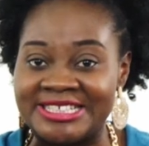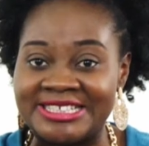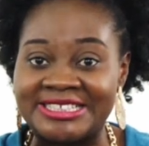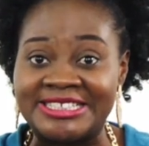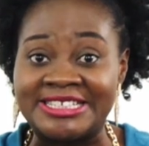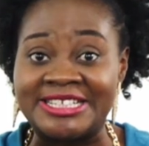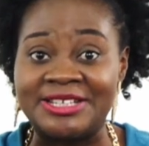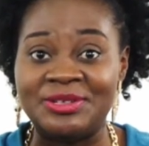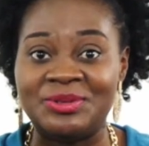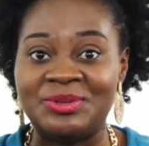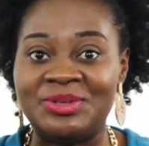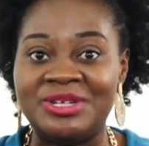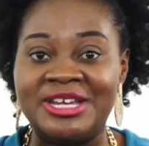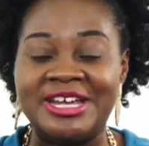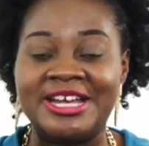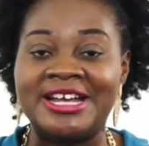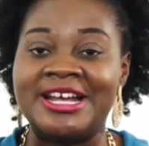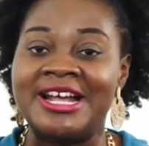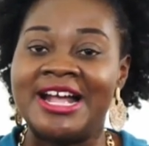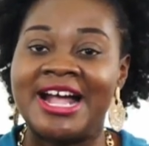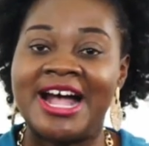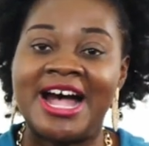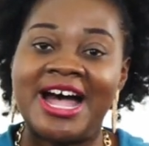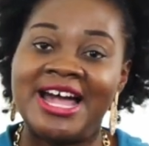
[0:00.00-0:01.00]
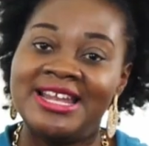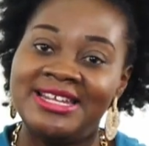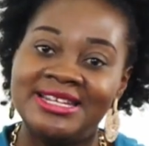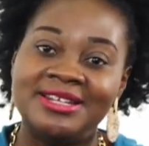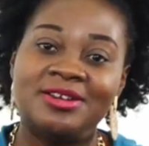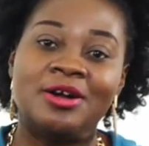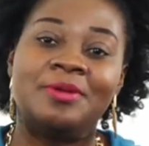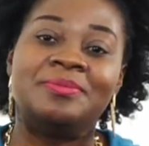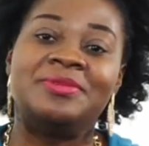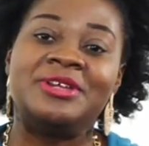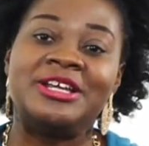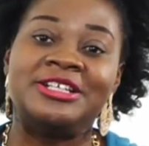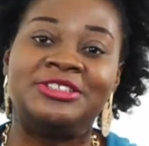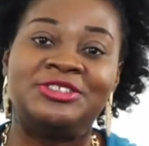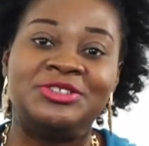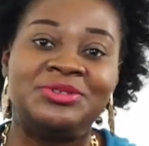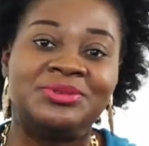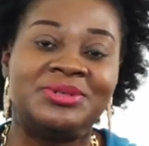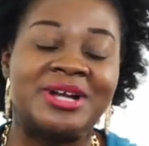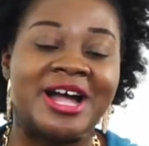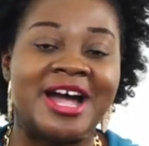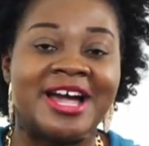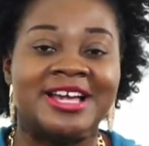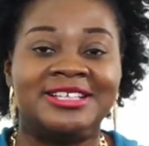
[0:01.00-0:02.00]
this new year? I didn't update
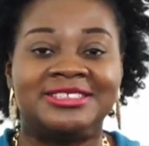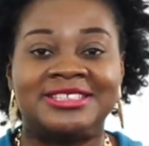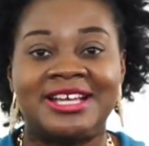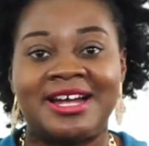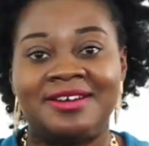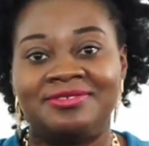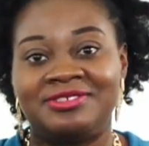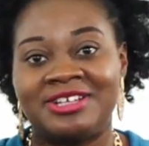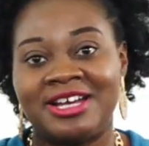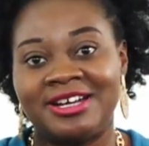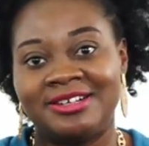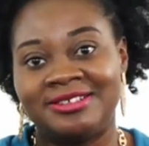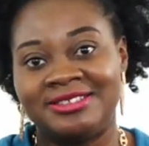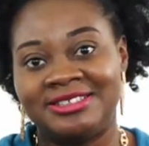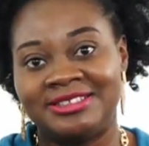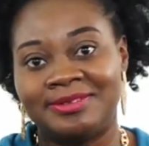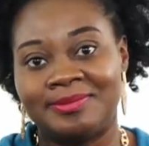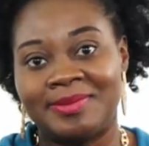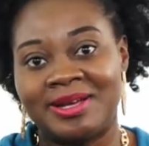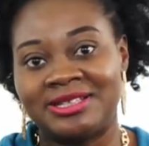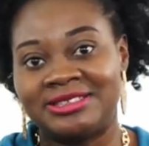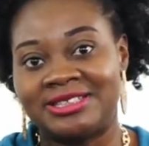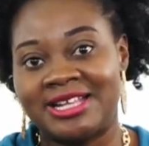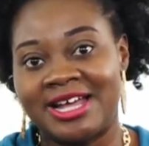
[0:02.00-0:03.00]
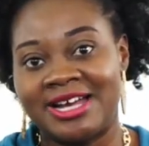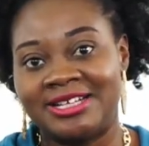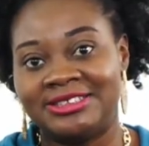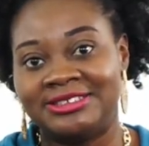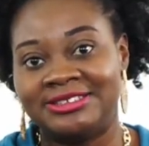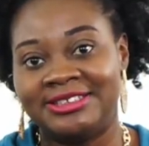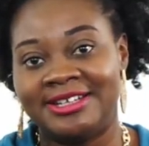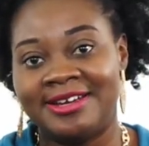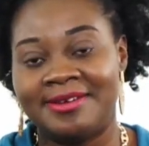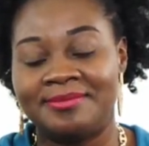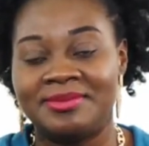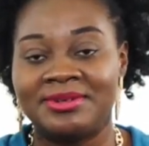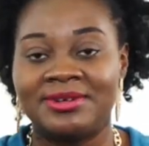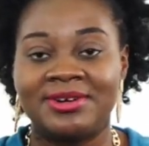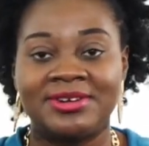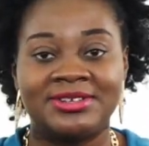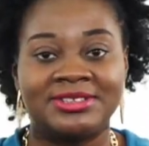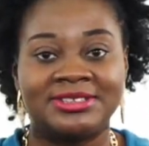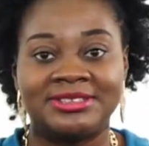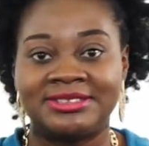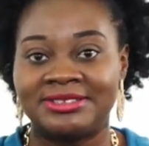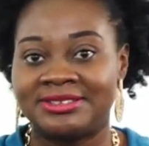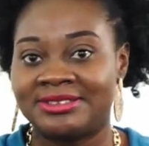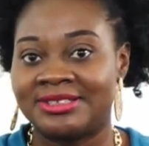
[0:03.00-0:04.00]
you guys after Christmas last year
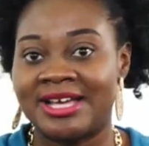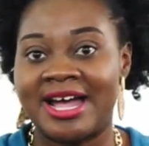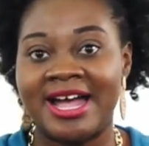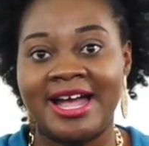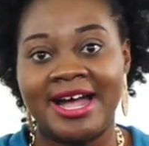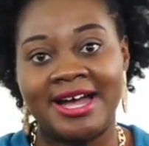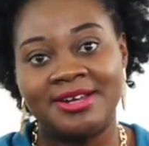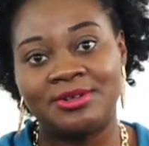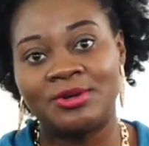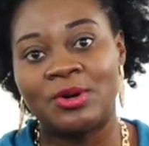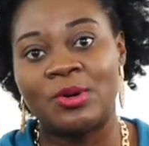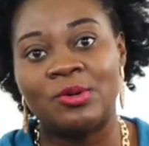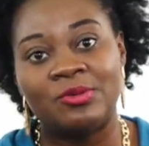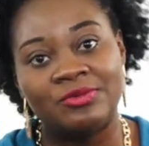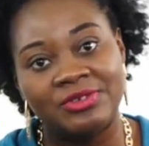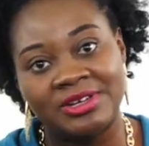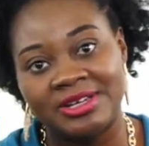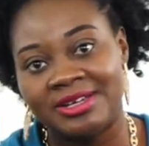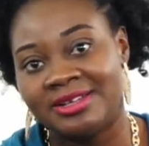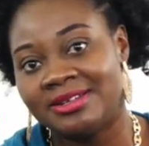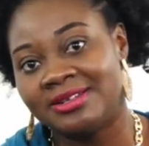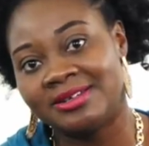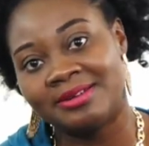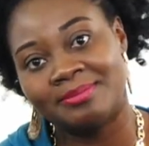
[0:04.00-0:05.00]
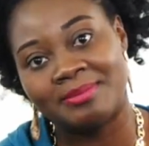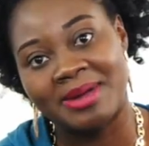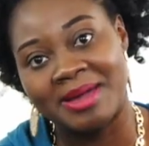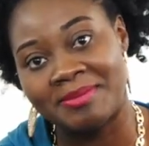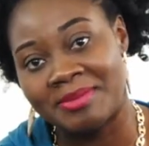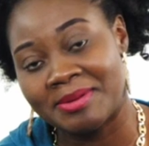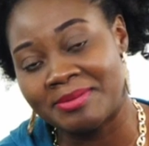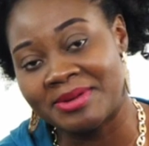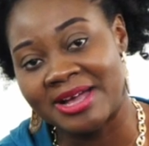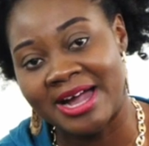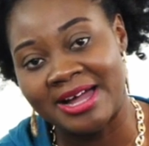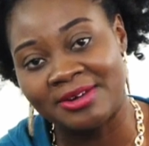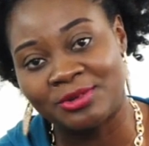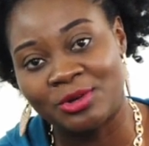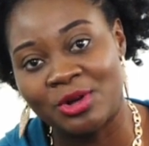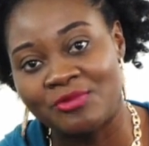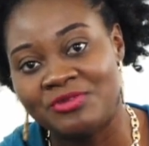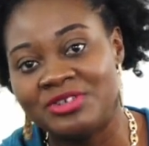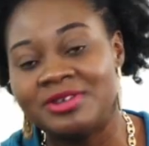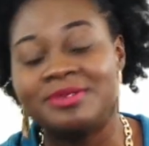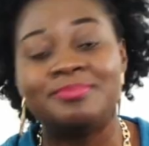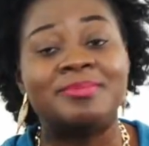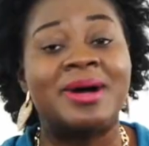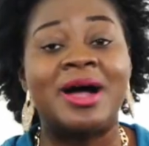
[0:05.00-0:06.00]
because I had COVID, my baby had
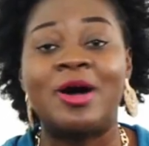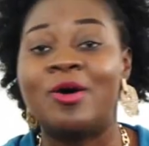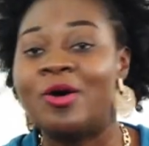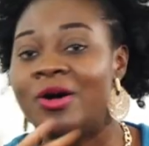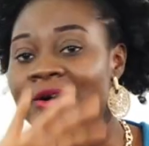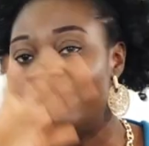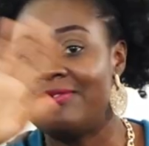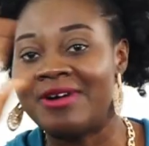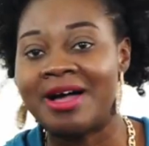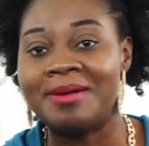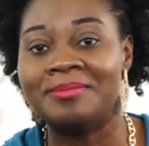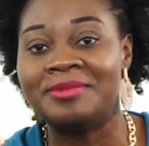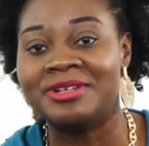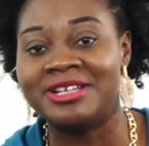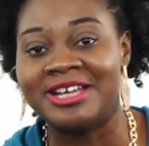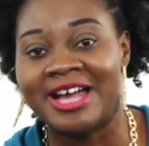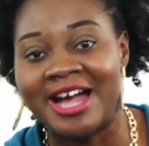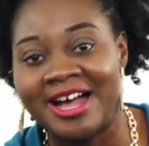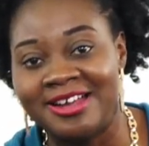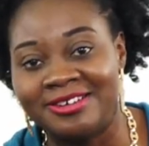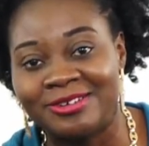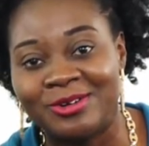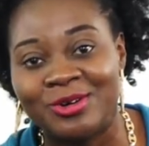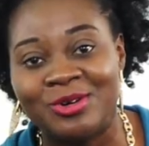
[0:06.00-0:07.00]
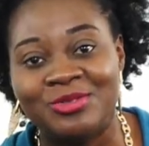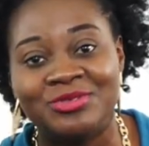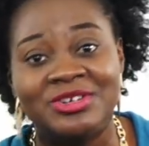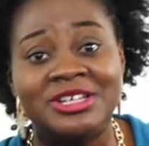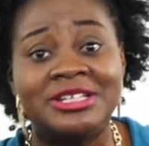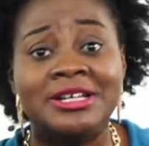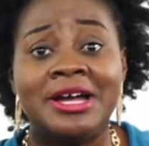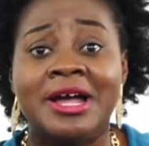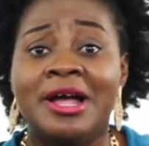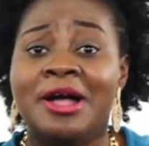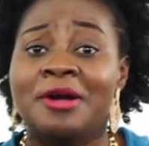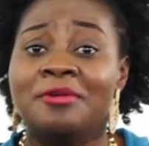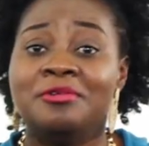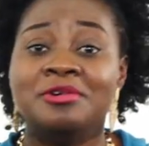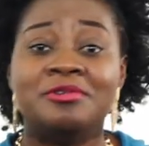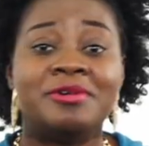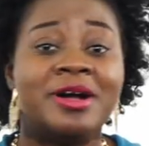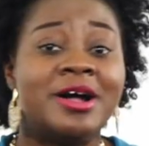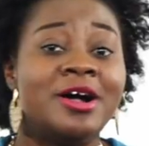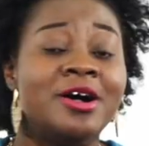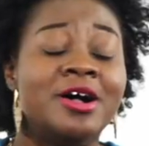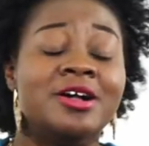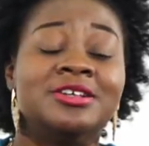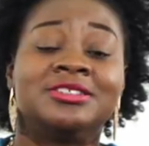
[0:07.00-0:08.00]
COVID, my whole family had COVID. We
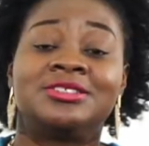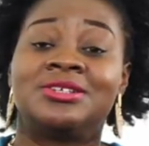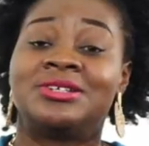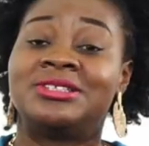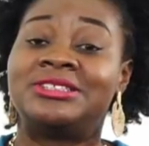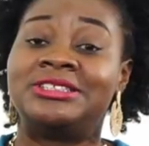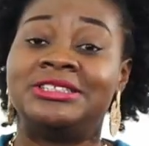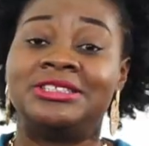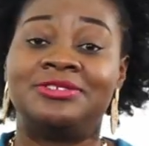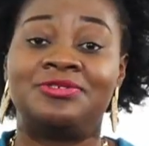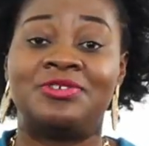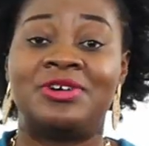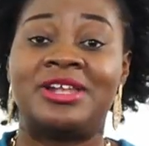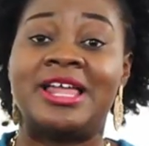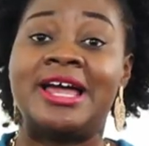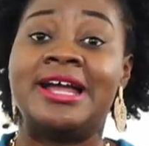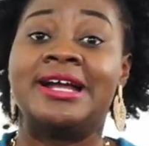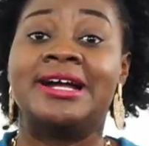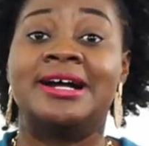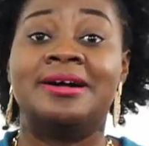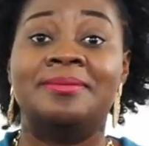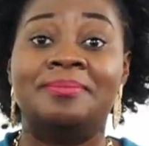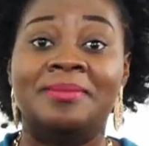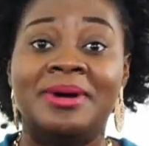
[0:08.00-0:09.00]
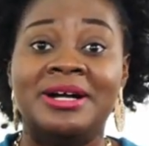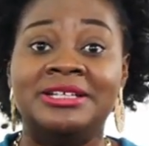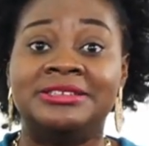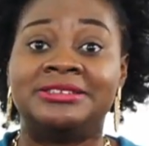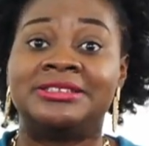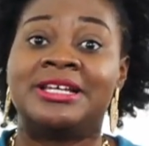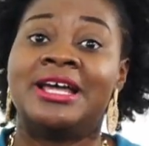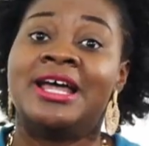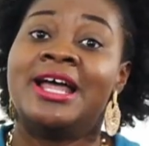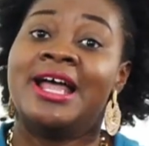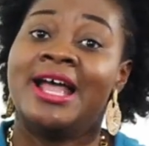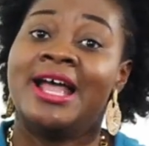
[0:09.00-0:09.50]
were all so sick for like a month.